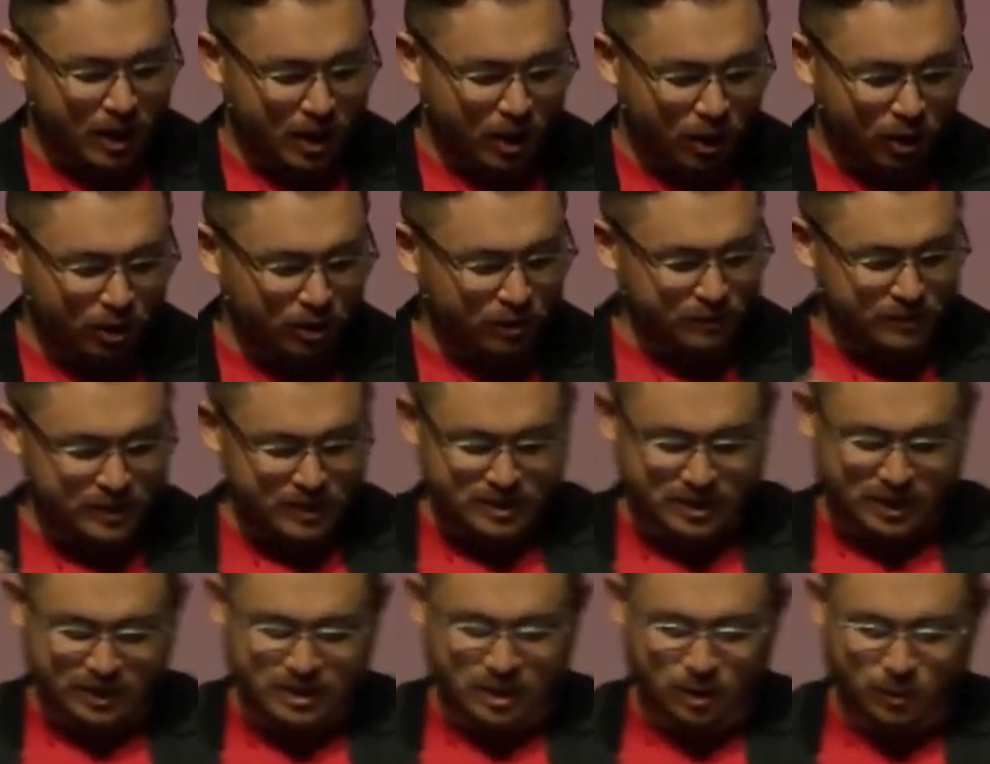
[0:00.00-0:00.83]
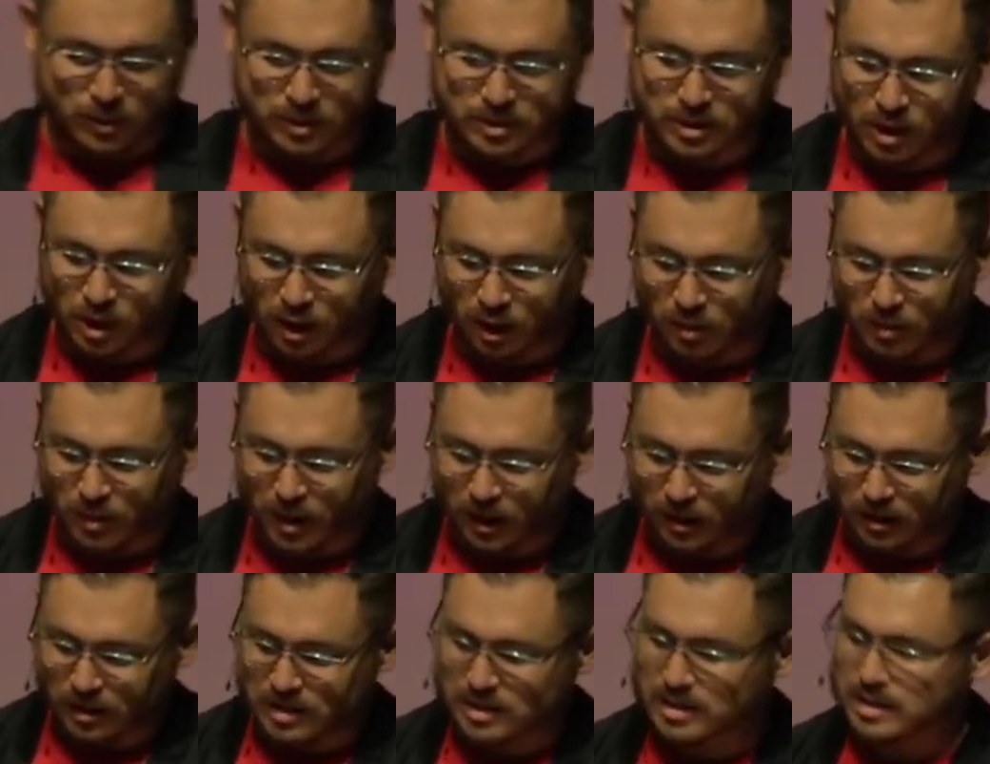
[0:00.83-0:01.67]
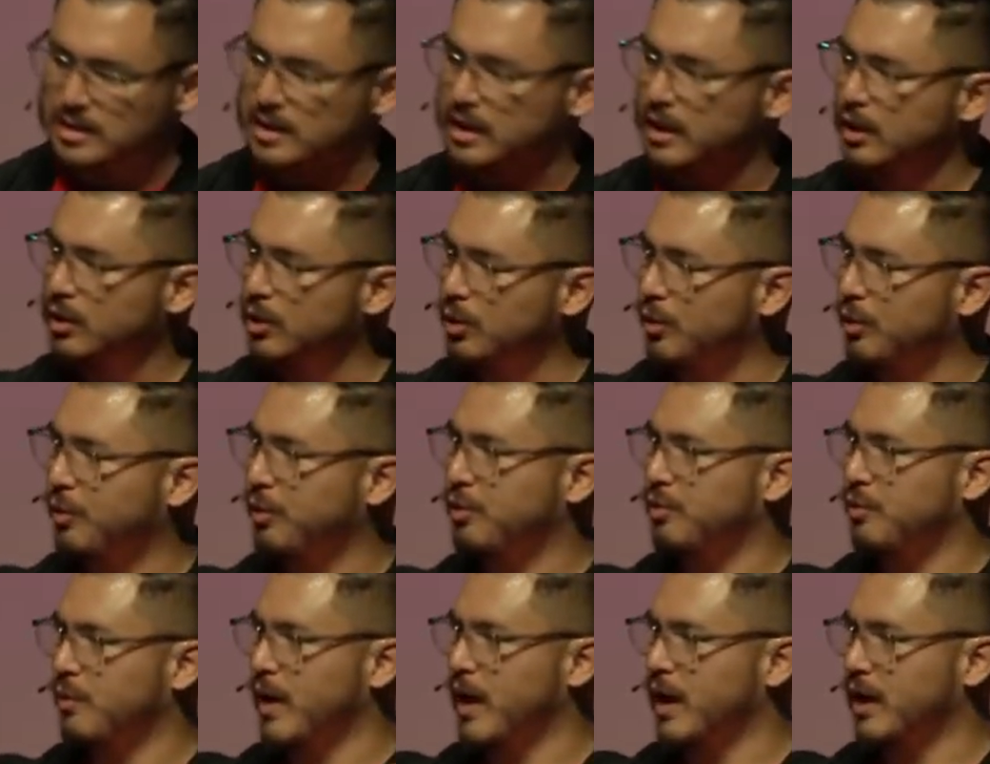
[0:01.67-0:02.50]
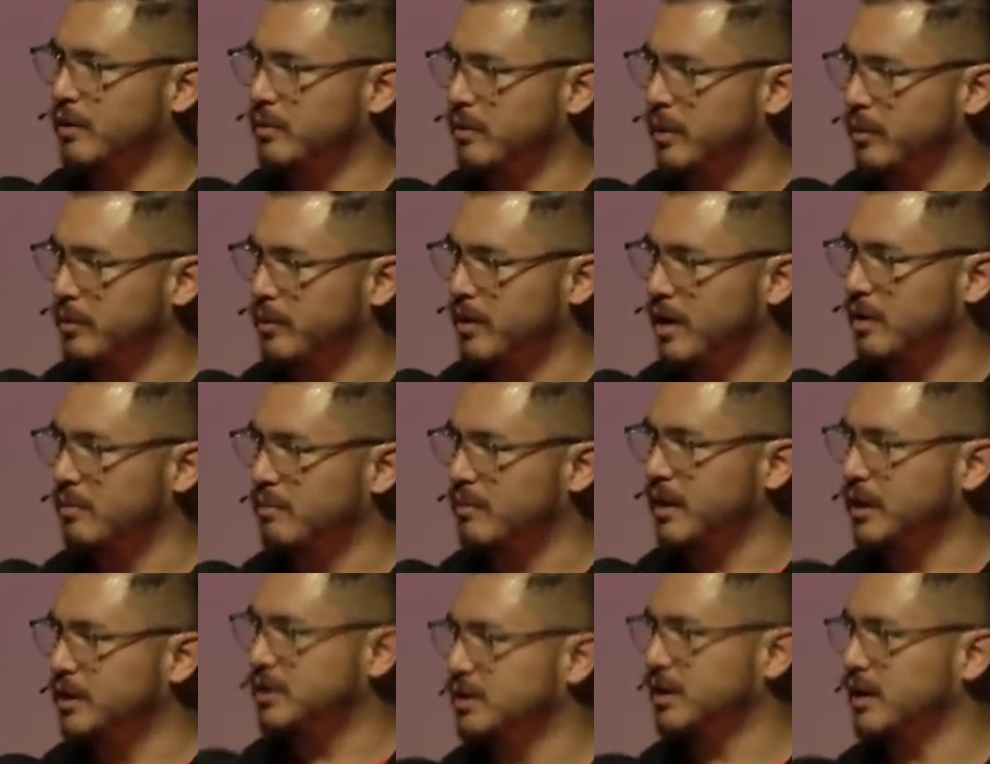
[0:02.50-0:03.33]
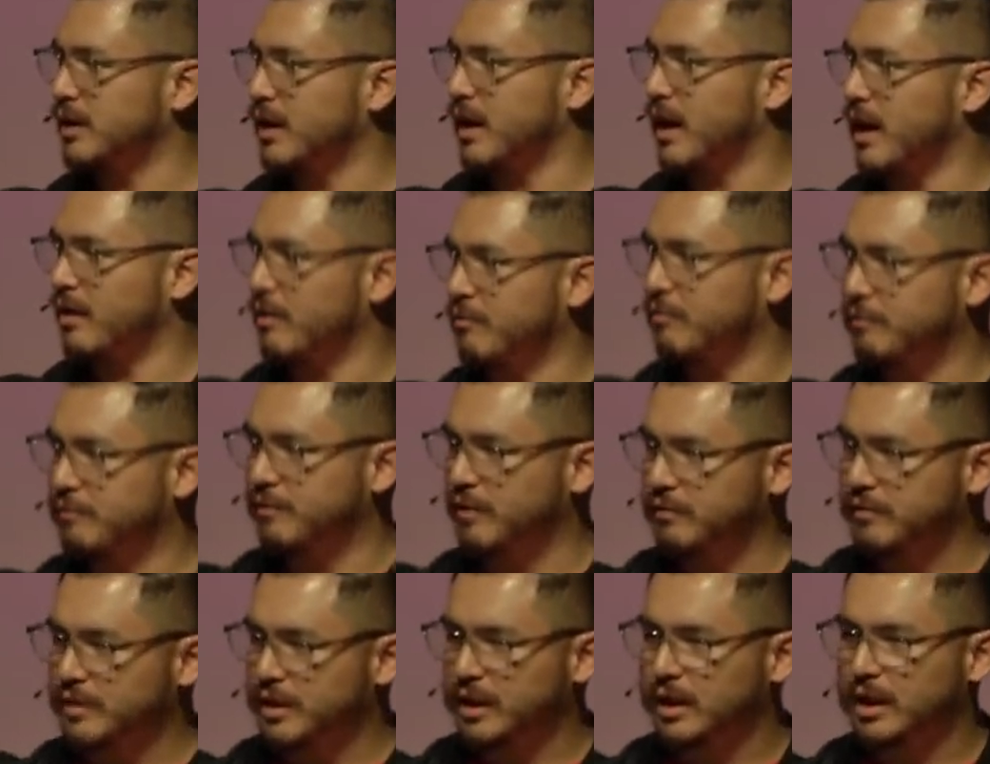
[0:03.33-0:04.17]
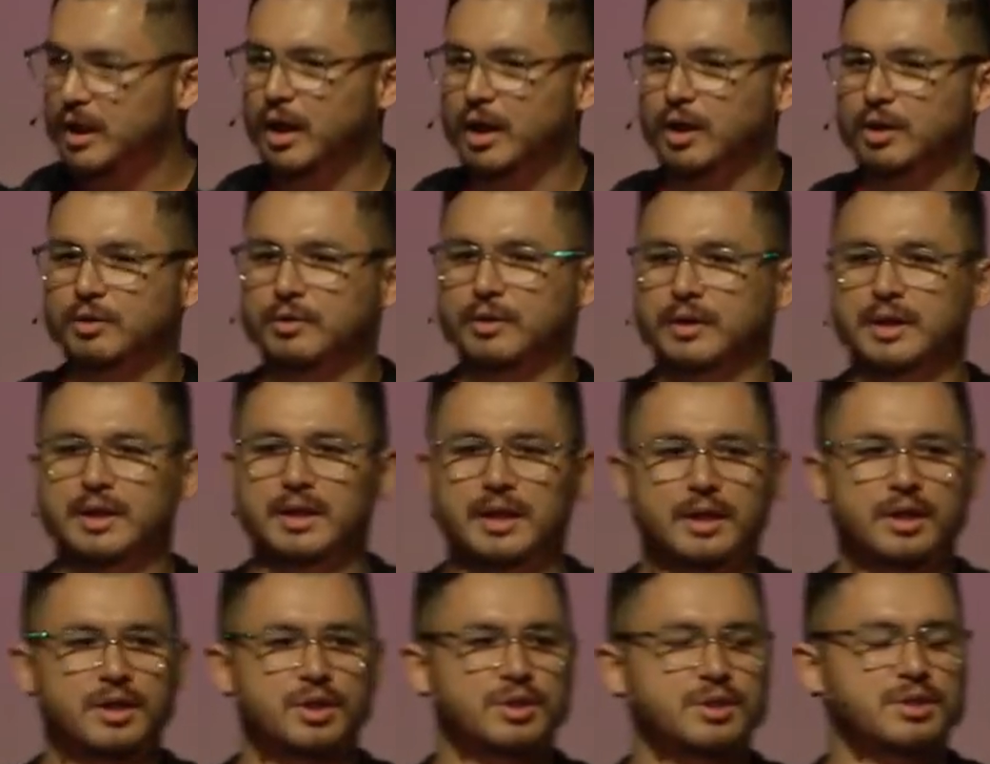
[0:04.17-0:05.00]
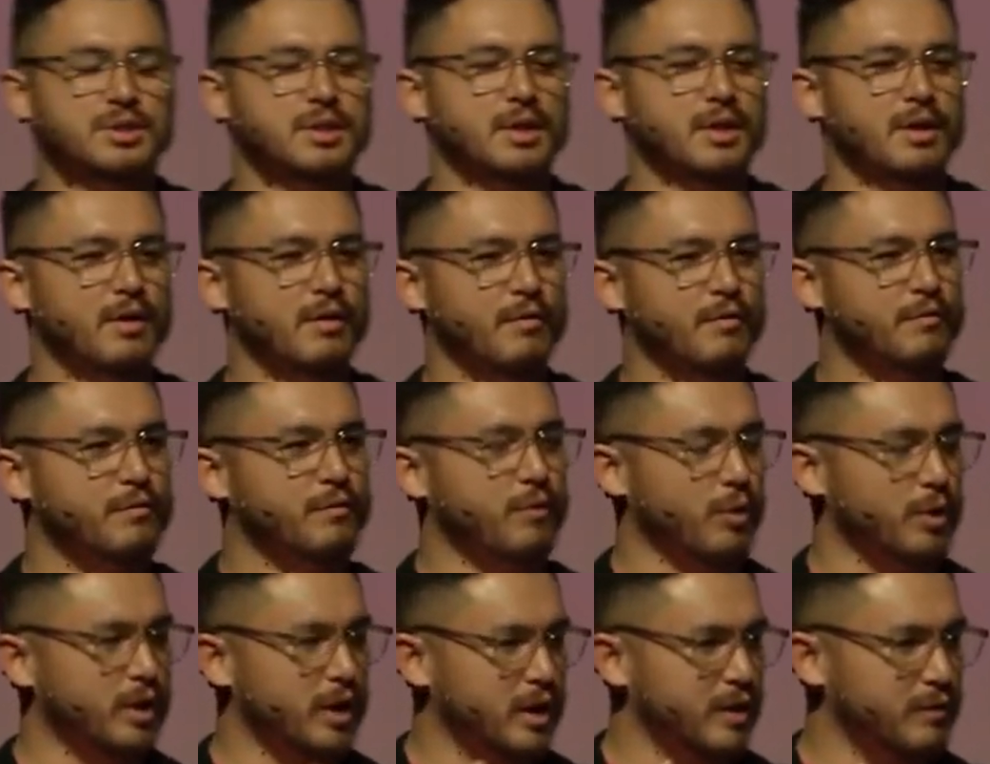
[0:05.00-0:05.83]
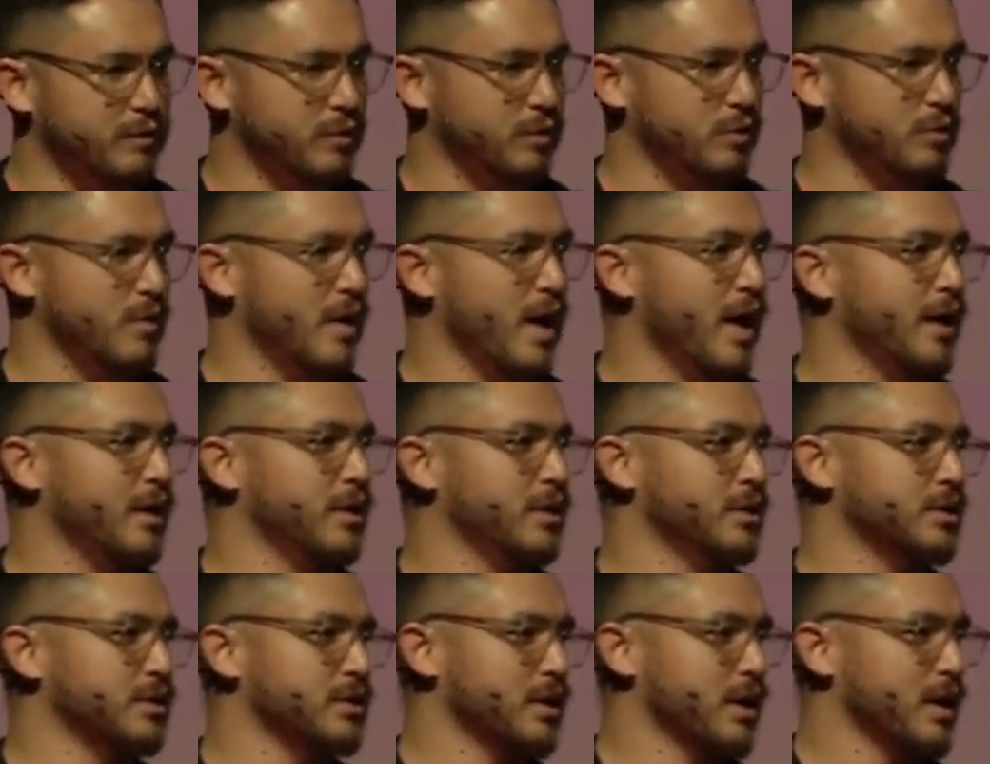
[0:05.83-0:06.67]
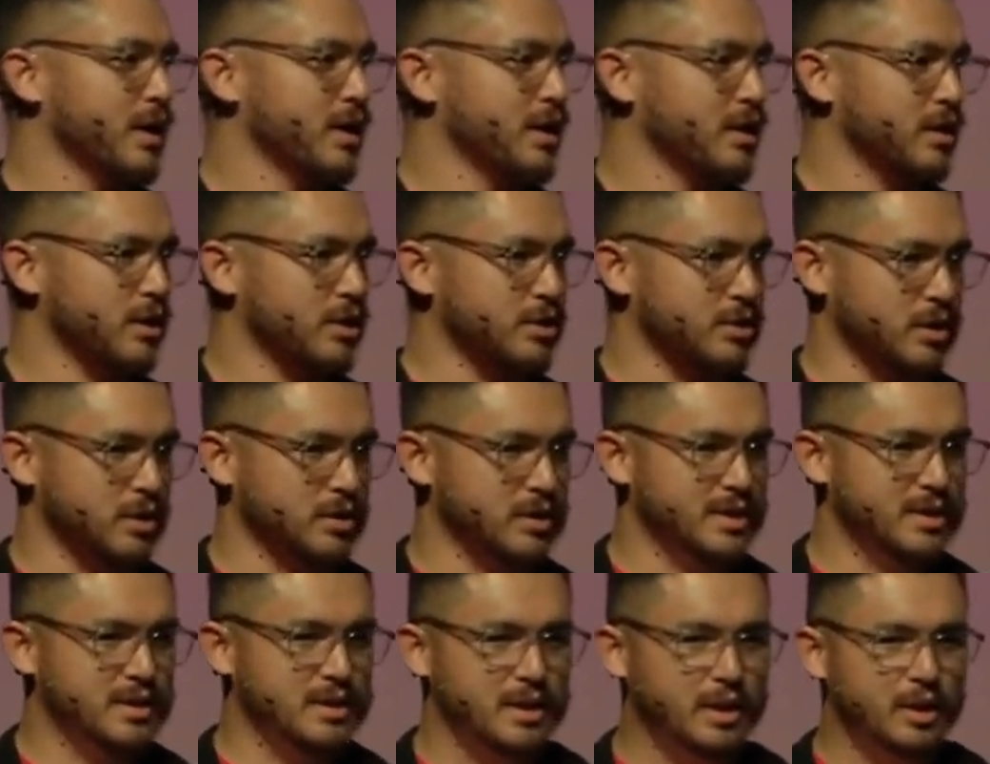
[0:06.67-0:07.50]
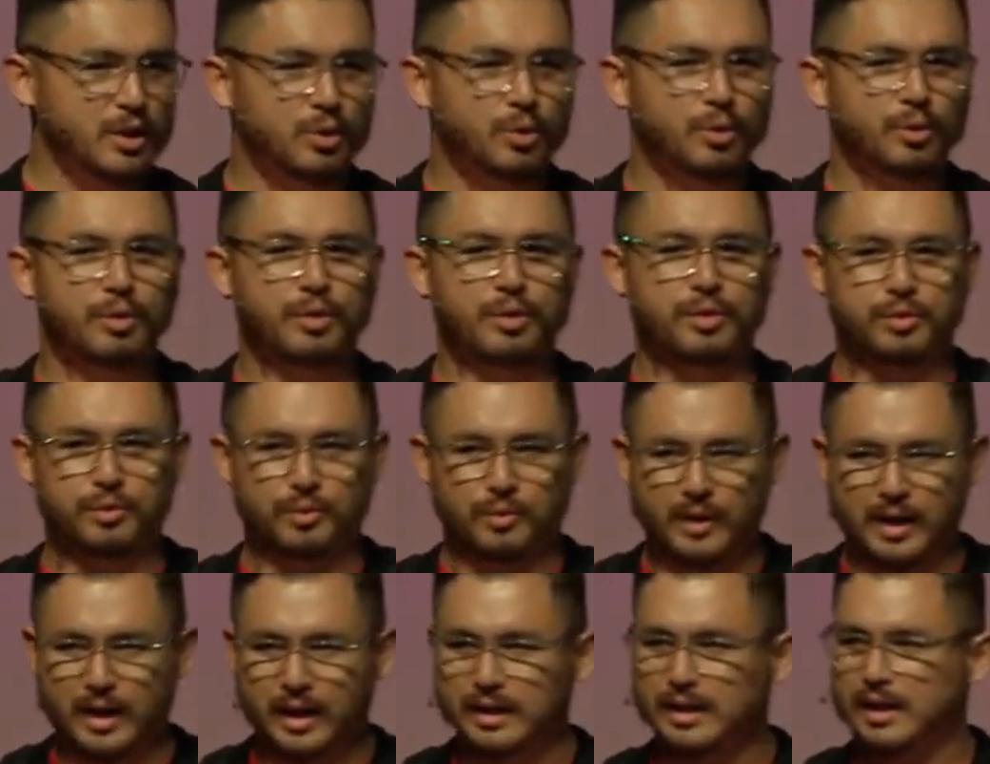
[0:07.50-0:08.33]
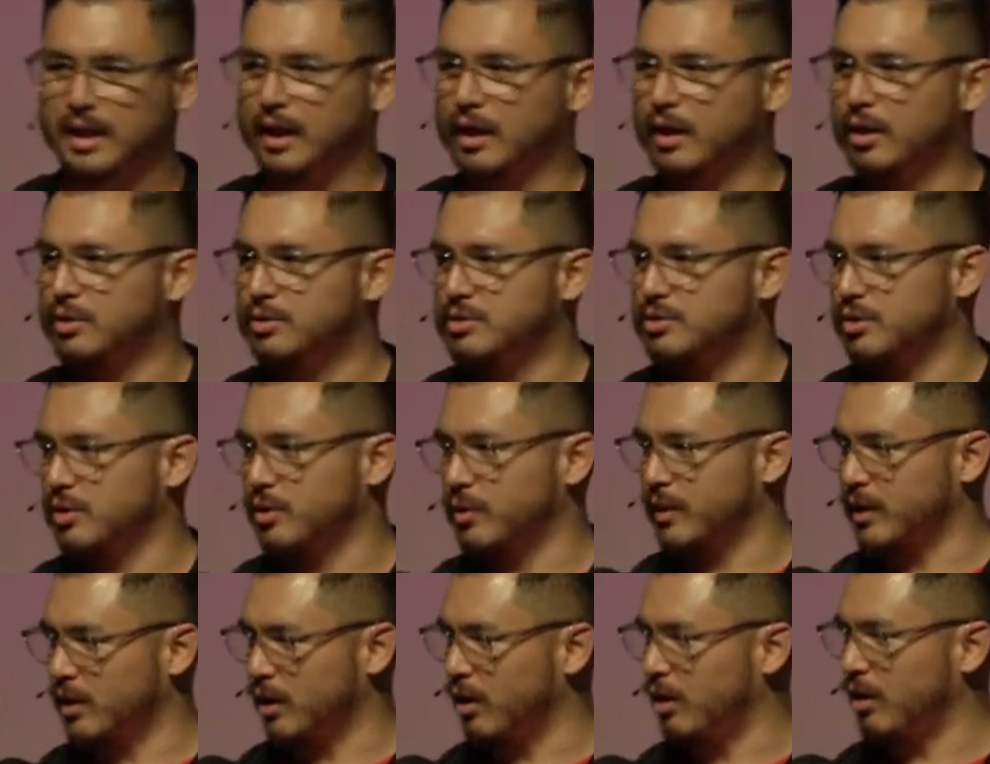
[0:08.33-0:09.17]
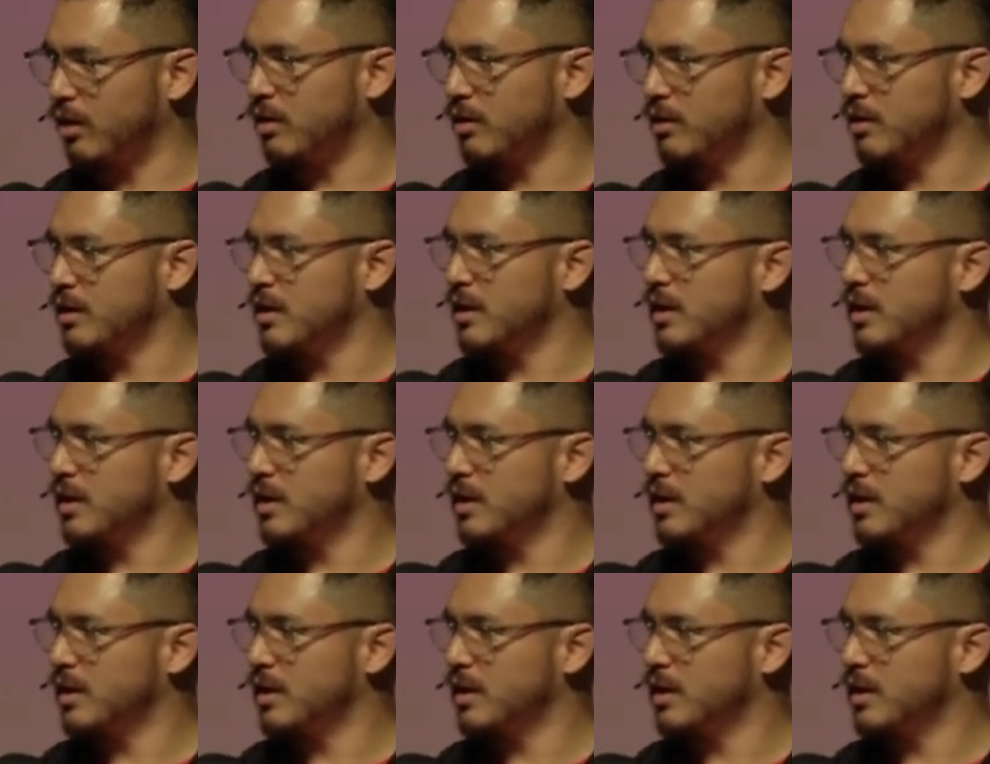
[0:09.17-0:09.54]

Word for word: All of these things that we're talking about, the single thread, you remember I'd mentioned 1,500 years, 40 different writers, there's a single thread that goes through it all.